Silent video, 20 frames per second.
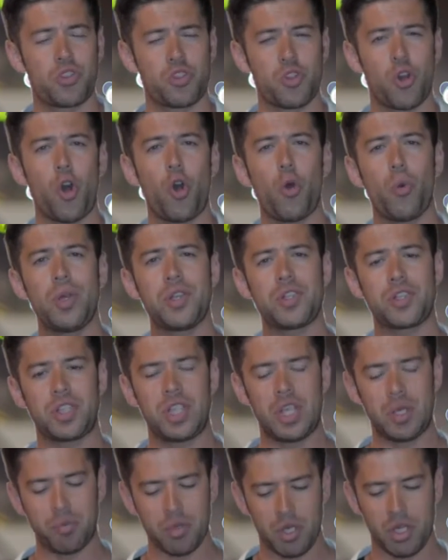So always
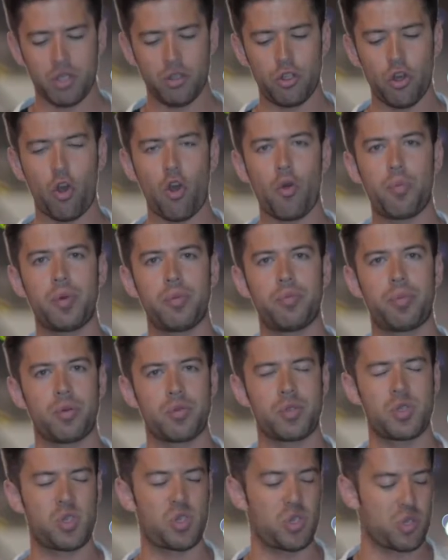keep the open
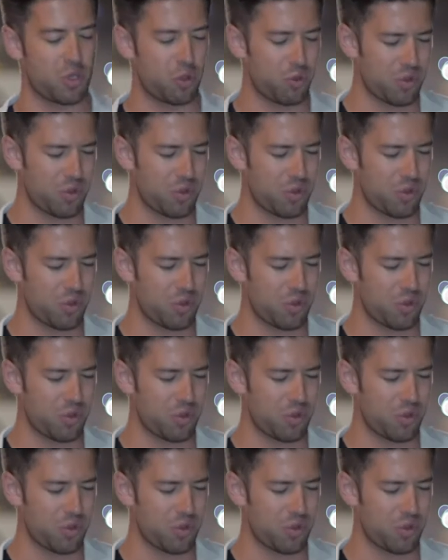positions.